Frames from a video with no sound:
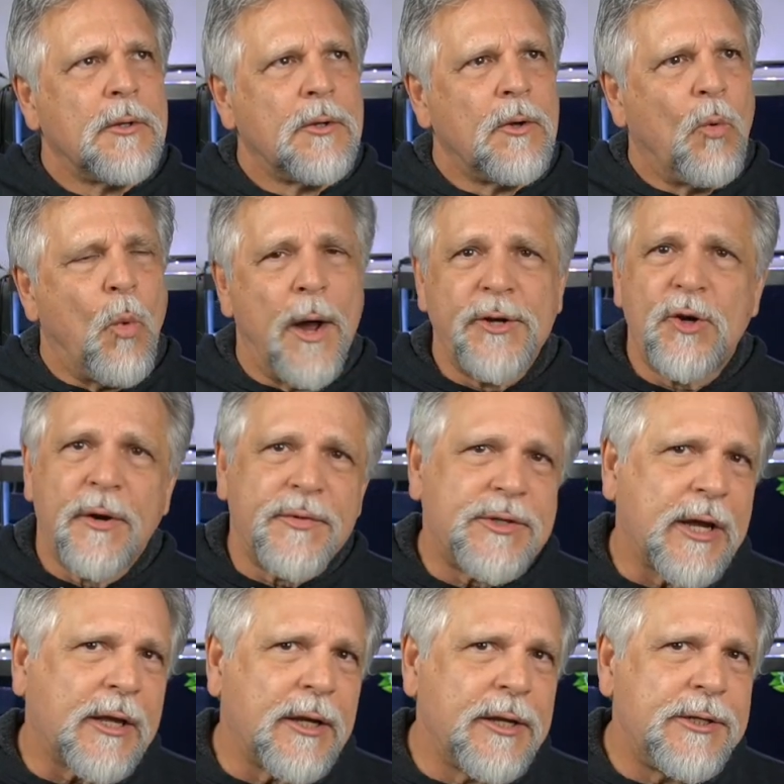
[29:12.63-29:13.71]
Wonder of
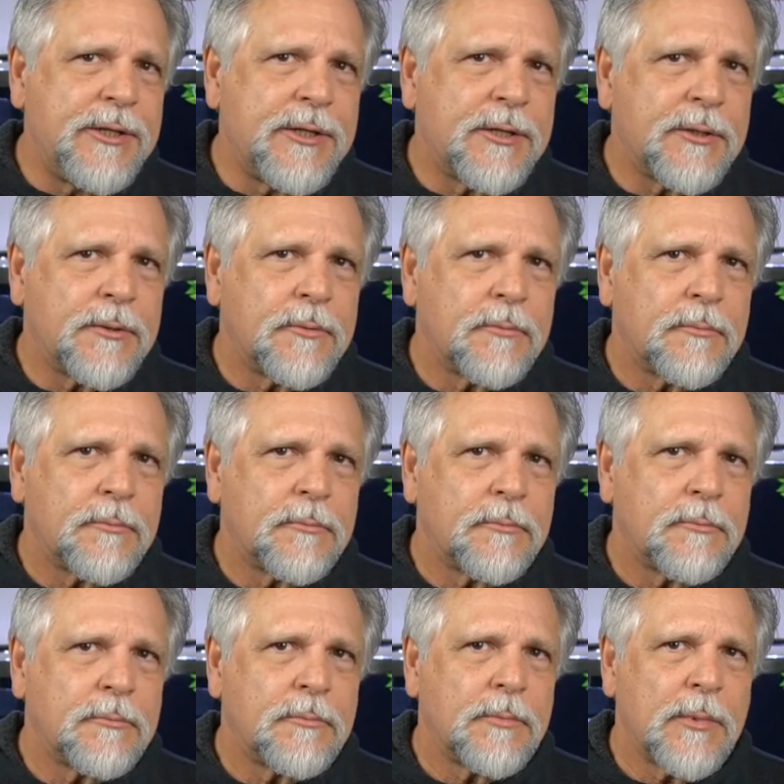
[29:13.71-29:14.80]
Cichlids,
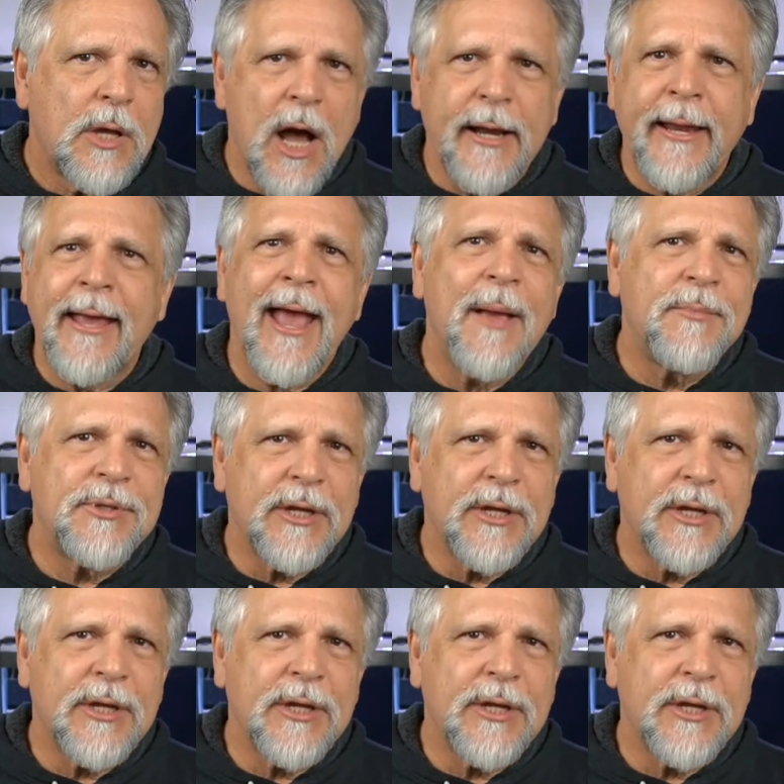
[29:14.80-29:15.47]
Cunningham